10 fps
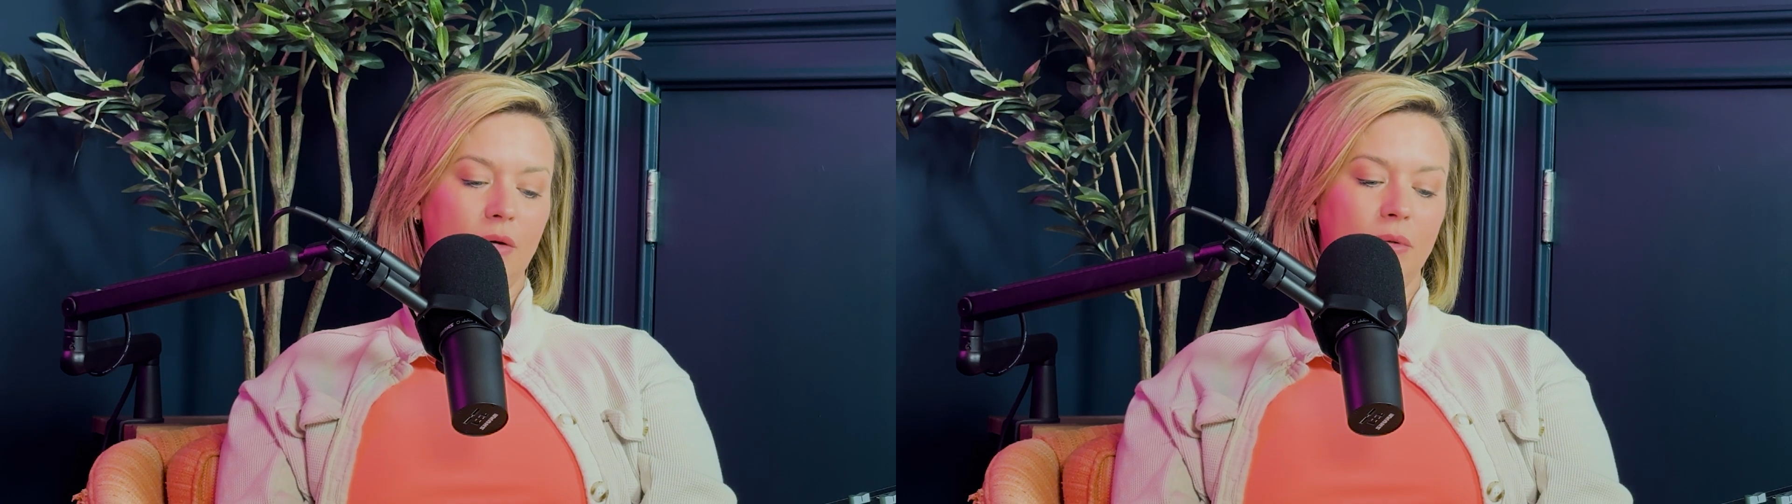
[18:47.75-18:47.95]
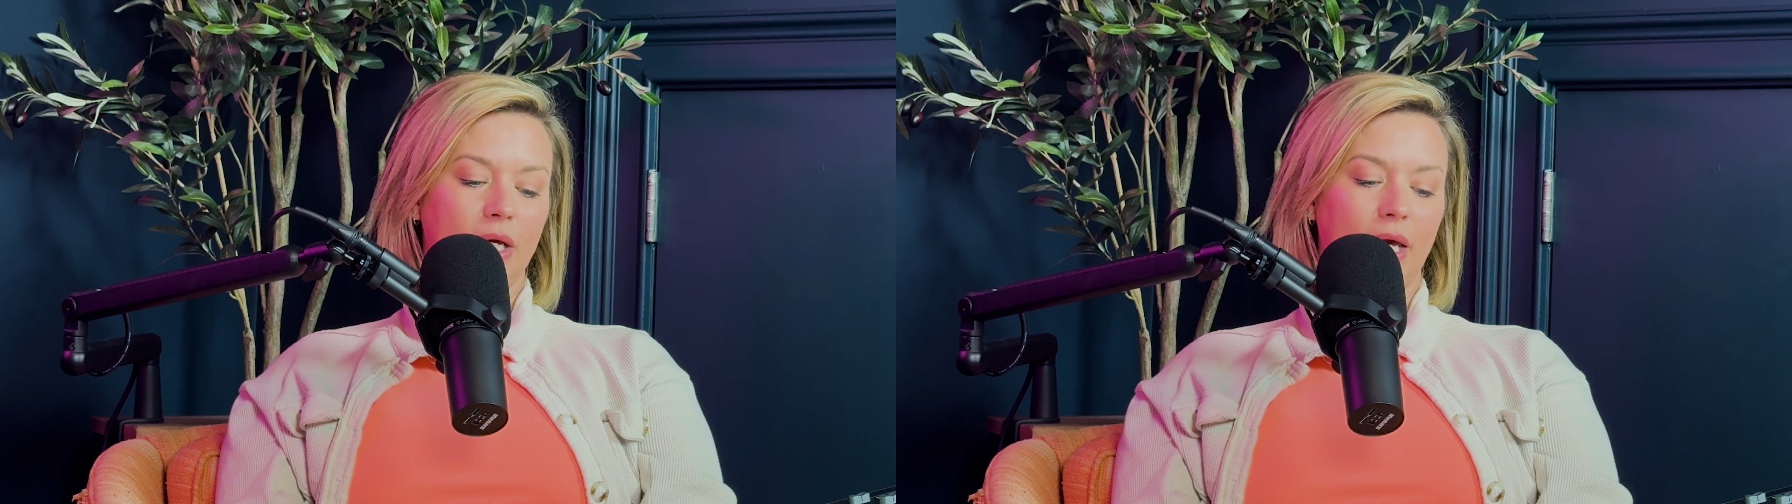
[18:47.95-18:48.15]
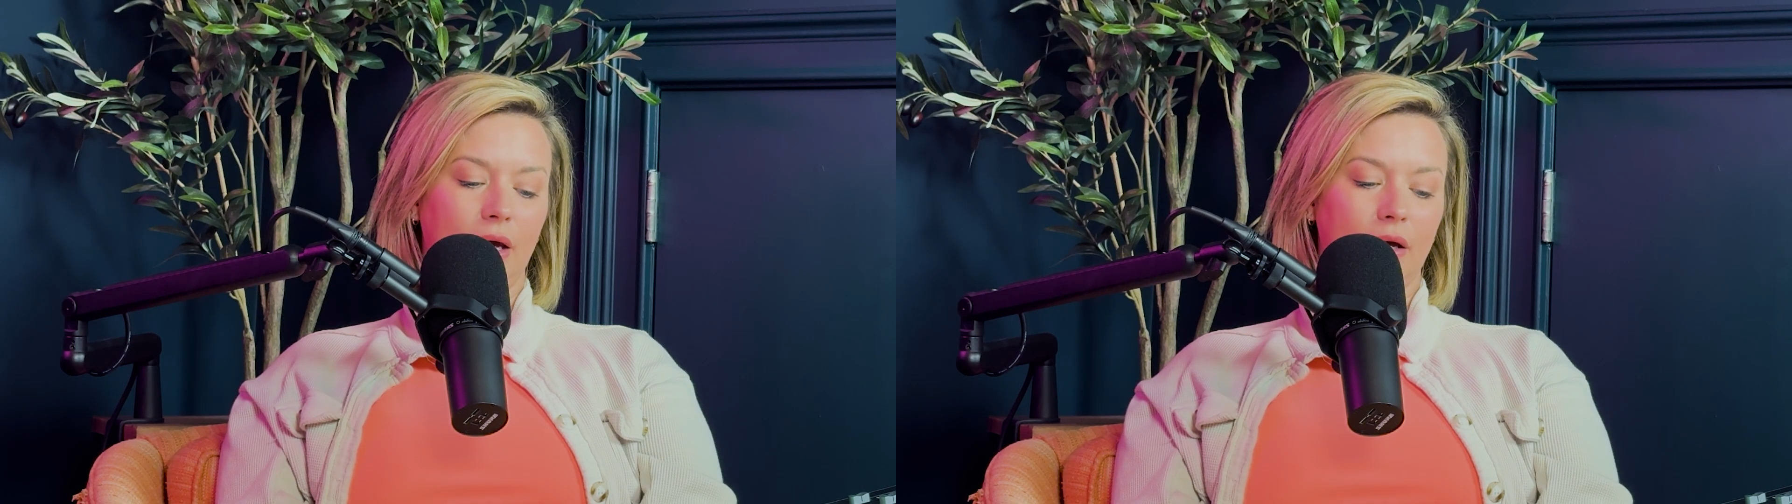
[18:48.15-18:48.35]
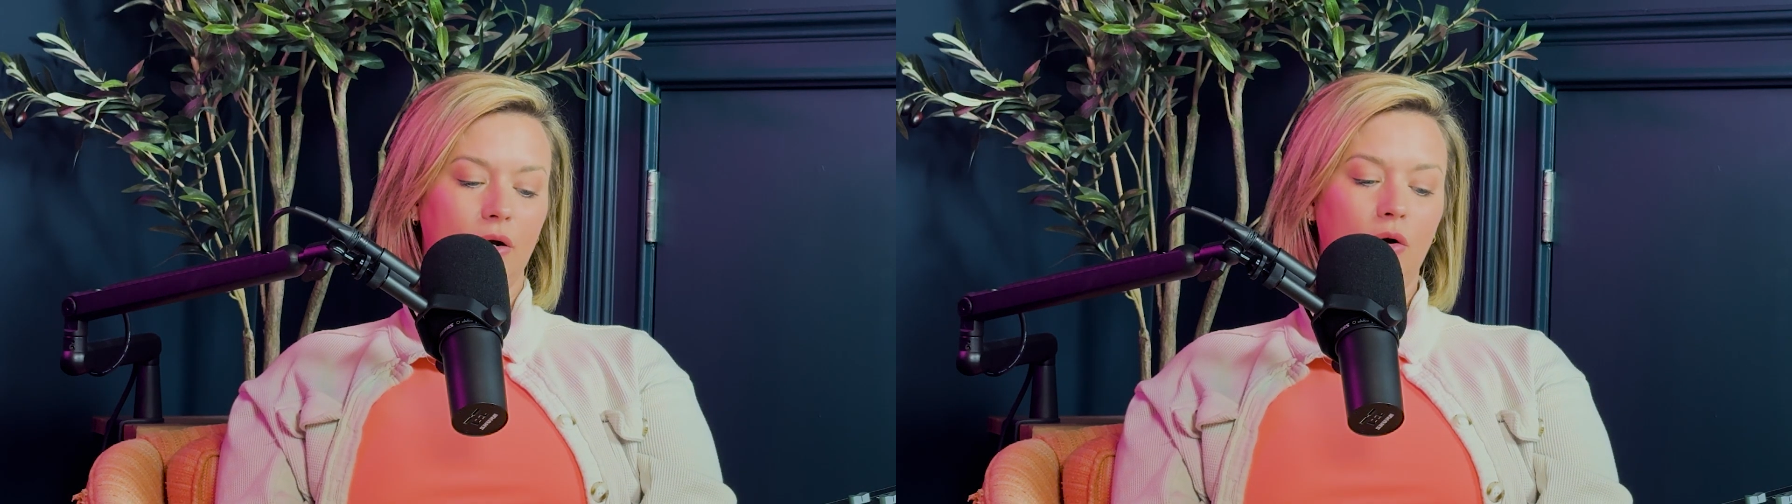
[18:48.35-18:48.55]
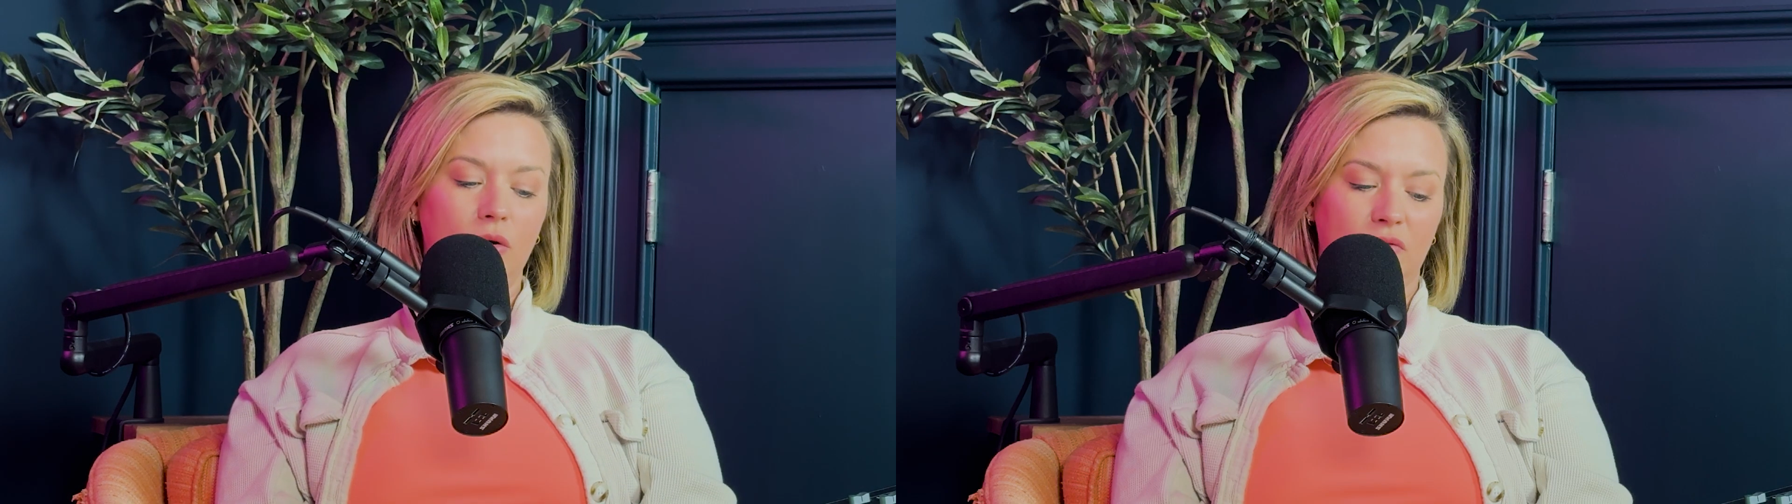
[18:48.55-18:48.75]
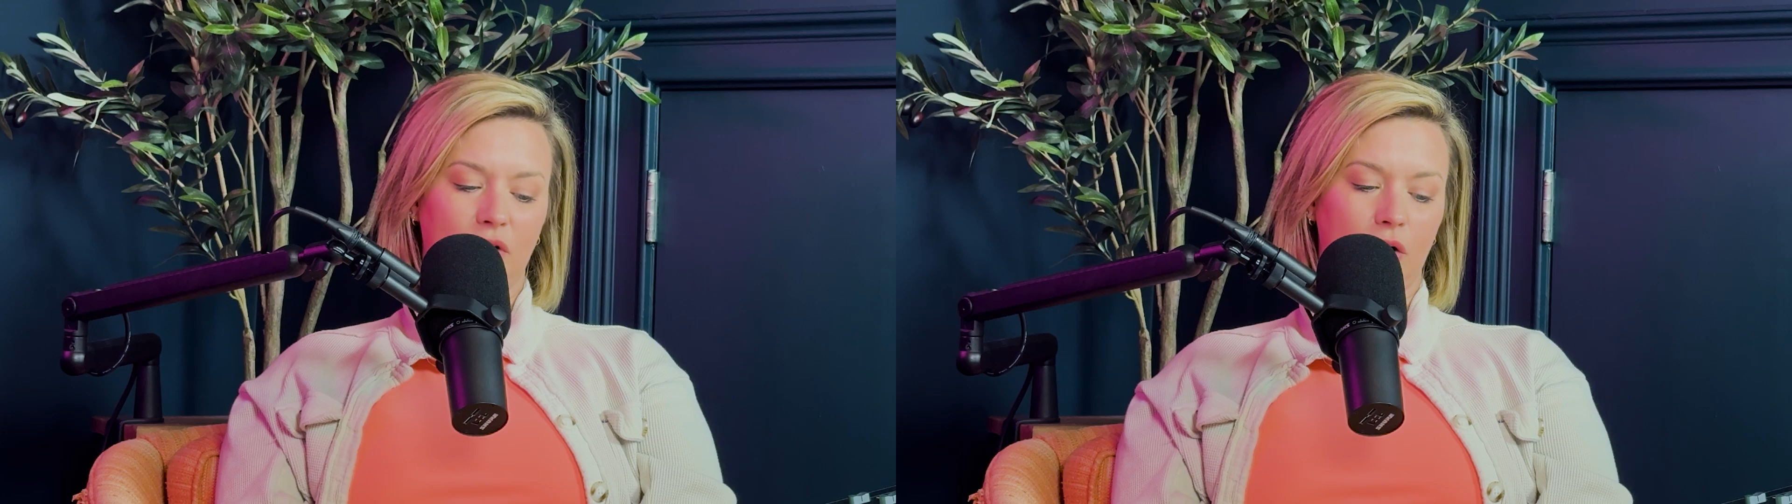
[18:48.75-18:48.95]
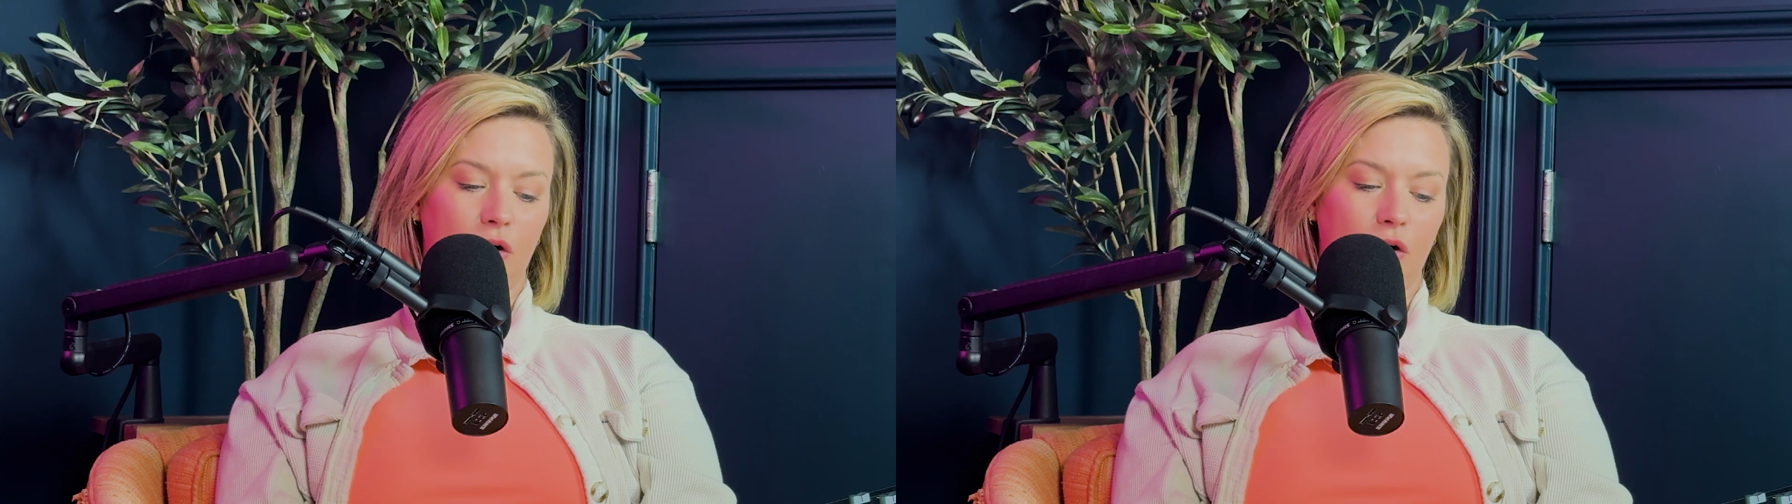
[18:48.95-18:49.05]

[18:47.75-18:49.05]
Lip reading: but he can't get a hold of her.